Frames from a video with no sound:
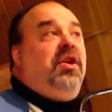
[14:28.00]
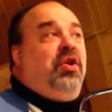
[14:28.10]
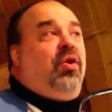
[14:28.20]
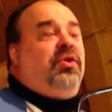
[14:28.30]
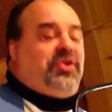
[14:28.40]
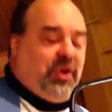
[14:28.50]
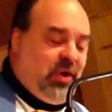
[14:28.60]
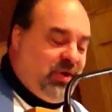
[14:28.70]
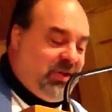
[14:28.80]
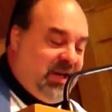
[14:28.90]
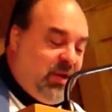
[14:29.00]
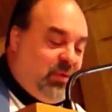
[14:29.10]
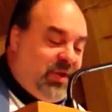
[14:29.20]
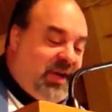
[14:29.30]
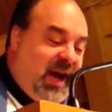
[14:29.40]
Your certainty
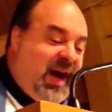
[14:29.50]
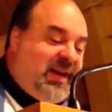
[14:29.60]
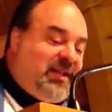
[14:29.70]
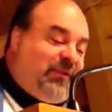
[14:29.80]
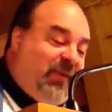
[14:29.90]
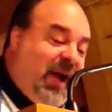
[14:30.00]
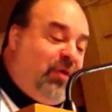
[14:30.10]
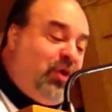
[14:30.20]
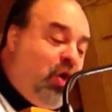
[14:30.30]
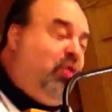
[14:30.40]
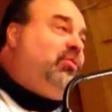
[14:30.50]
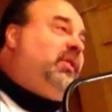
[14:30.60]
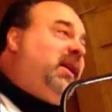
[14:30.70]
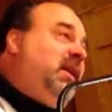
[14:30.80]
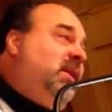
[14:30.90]
with God is found
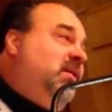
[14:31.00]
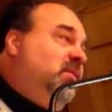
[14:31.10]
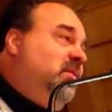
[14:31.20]
only